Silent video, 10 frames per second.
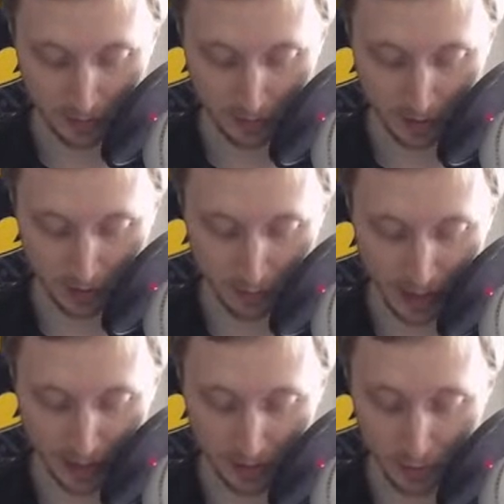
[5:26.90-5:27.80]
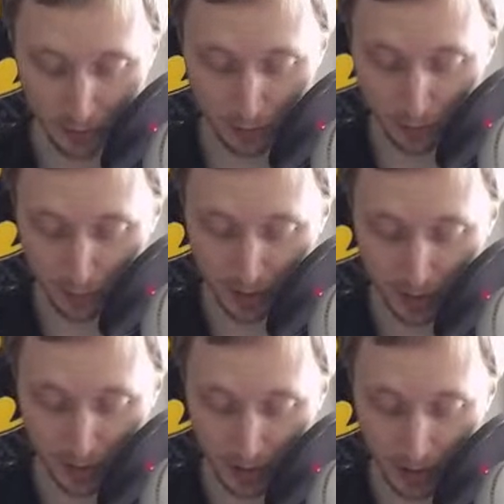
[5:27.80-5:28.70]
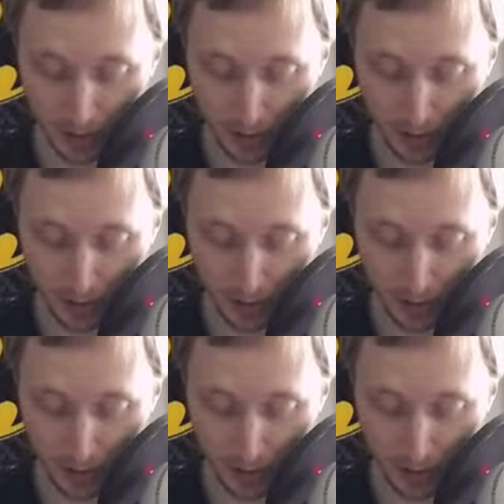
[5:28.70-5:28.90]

Let me get them back into position there.